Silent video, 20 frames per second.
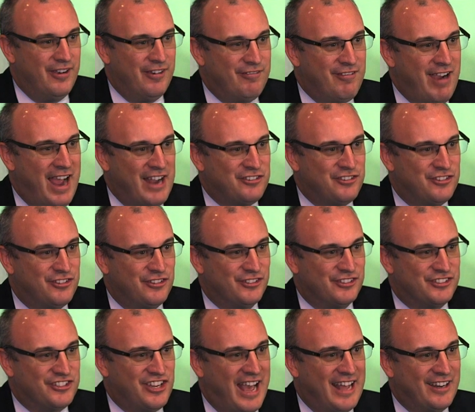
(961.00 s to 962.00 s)

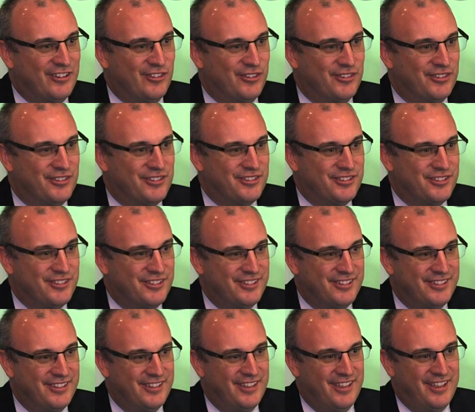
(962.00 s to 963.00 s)
irrational channels.
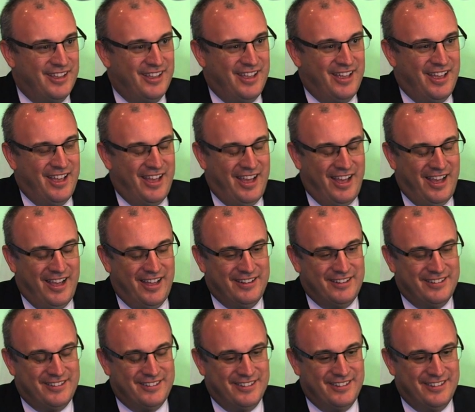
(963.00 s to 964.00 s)

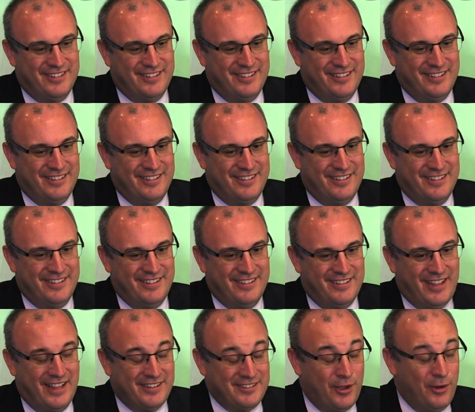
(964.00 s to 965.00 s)
And
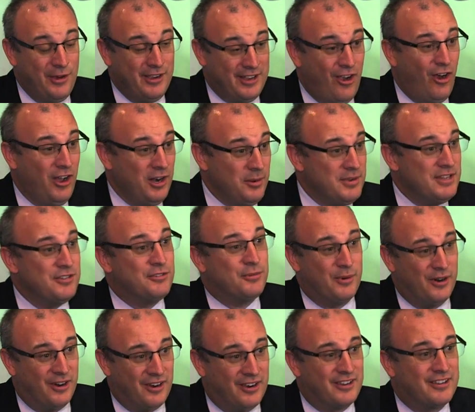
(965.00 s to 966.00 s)
that's how economies
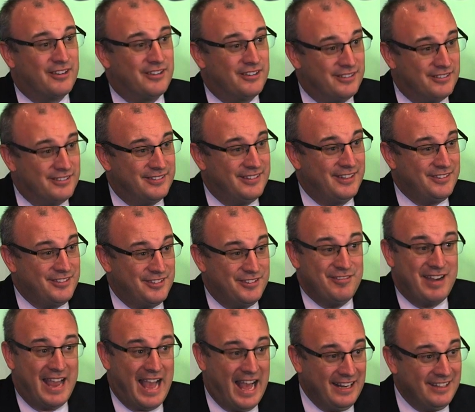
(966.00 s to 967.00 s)
work. That's the
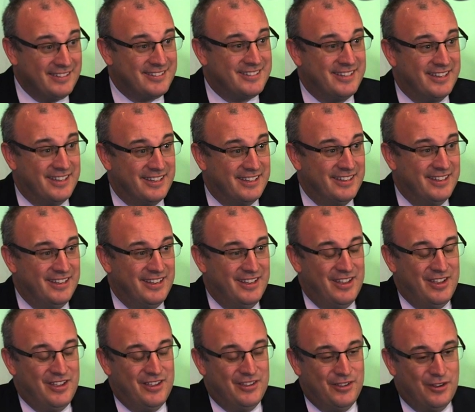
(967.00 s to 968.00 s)
reality.
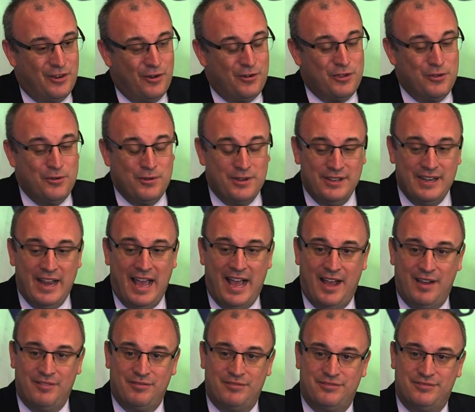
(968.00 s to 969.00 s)
You know, you can
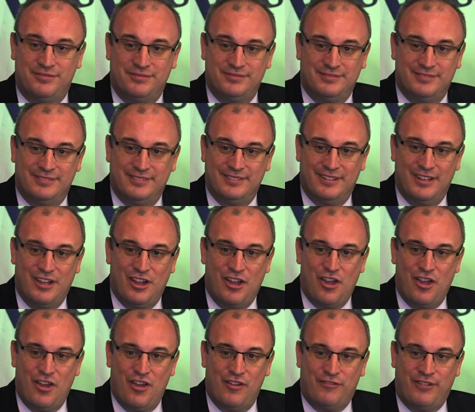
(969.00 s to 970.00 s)
have
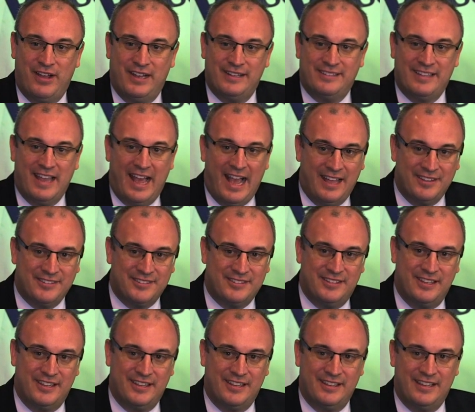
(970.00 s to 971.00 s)

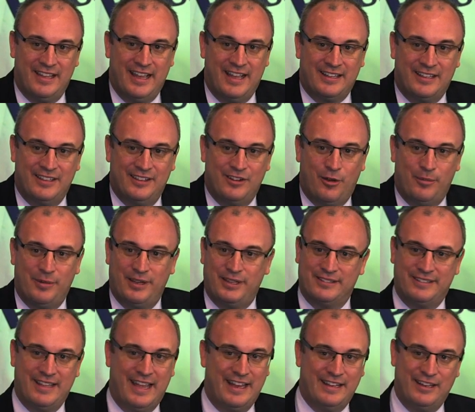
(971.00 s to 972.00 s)
fantastic
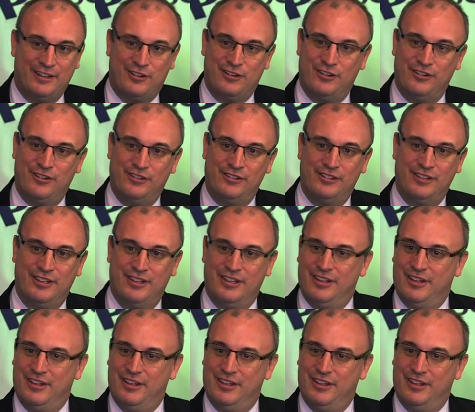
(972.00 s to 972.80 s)
economic, technical